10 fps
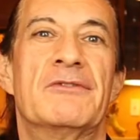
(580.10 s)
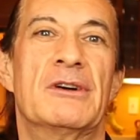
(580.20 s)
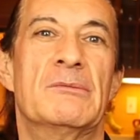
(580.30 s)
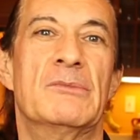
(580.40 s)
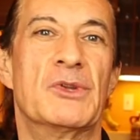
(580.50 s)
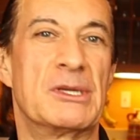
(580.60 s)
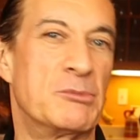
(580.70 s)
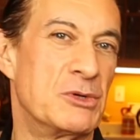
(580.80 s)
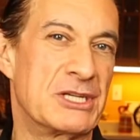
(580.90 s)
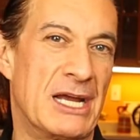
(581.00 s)
from
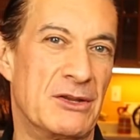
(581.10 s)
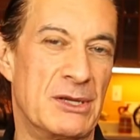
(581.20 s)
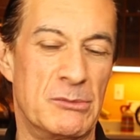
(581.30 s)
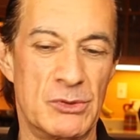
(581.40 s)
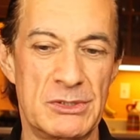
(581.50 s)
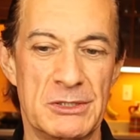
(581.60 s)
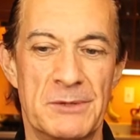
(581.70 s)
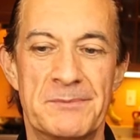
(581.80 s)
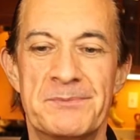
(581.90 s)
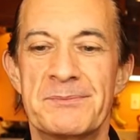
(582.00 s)
Montepulciano
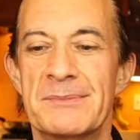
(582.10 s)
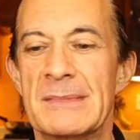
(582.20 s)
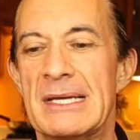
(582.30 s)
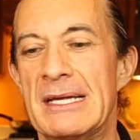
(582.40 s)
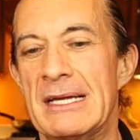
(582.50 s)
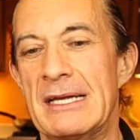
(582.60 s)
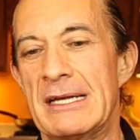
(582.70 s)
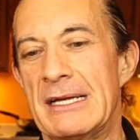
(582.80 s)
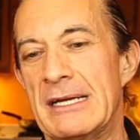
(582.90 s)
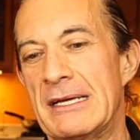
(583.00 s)
d'Abruzzo.
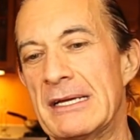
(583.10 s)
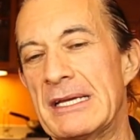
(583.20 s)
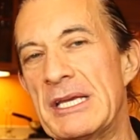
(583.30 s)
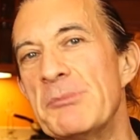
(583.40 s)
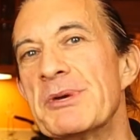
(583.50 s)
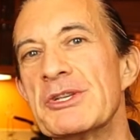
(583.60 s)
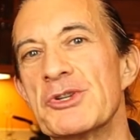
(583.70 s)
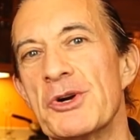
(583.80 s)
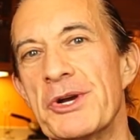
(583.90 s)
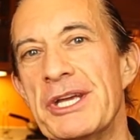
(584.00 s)
Keep
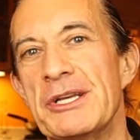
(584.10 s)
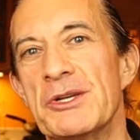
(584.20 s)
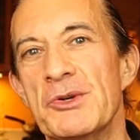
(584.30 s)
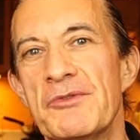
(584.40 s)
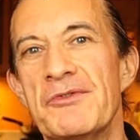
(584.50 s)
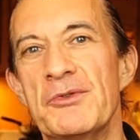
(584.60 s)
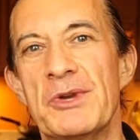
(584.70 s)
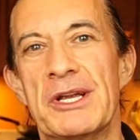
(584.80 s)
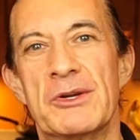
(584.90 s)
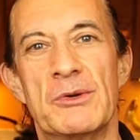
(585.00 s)
enjoying good
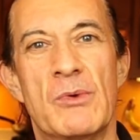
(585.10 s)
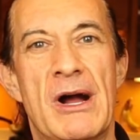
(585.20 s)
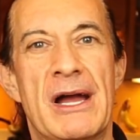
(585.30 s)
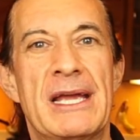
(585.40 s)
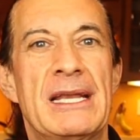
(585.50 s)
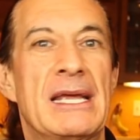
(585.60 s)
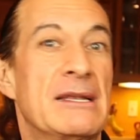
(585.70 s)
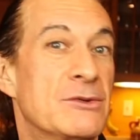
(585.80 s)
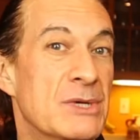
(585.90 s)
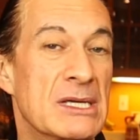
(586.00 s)
food and good wine,
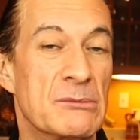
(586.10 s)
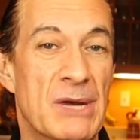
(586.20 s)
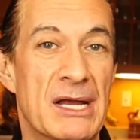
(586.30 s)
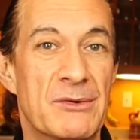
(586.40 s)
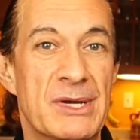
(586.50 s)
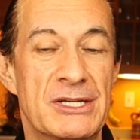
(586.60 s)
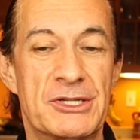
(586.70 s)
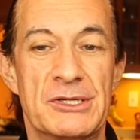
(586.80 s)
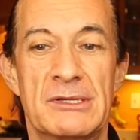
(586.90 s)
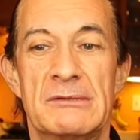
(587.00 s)
and drink in
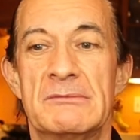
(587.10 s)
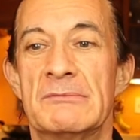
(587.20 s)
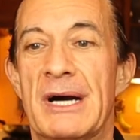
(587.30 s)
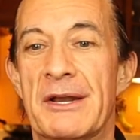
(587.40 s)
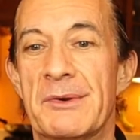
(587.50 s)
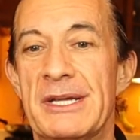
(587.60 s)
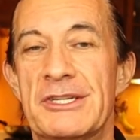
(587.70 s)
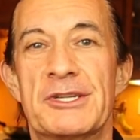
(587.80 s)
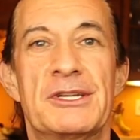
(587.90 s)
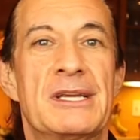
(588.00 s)
moderation.
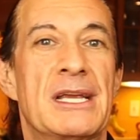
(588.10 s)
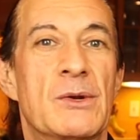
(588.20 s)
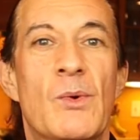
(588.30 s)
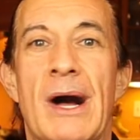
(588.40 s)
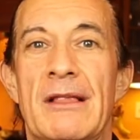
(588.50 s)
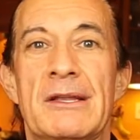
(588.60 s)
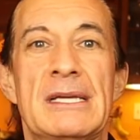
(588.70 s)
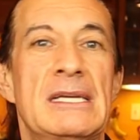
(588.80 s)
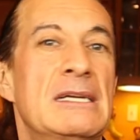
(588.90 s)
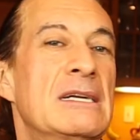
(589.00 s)
Moderation and
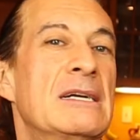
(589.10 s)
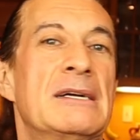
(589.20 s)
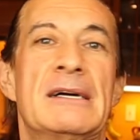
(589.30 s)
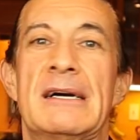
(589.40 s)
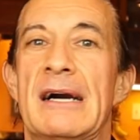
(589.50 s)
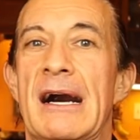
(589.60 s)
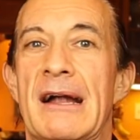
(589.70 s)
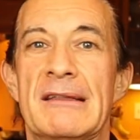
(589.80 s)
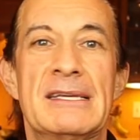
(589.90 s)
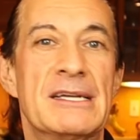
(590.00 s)
quality
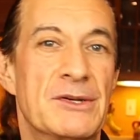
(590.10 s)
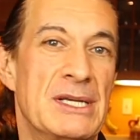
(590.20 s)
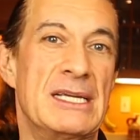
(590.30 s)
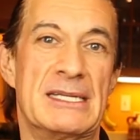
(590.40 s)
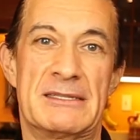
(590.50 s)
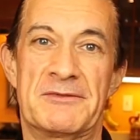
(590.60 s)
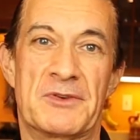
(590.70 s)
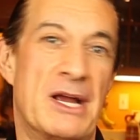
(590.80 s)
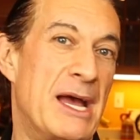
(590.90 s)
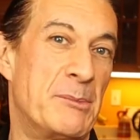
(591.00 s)
are the ingredients
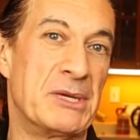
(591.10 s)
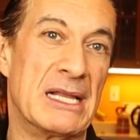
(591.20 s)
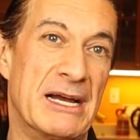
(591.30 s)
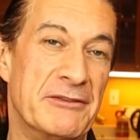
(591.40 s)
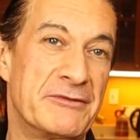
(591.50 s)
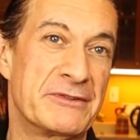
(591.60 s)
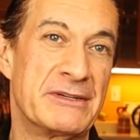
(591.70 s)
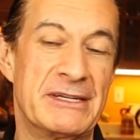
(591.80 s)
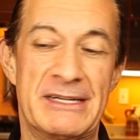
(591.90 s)
for a happy life.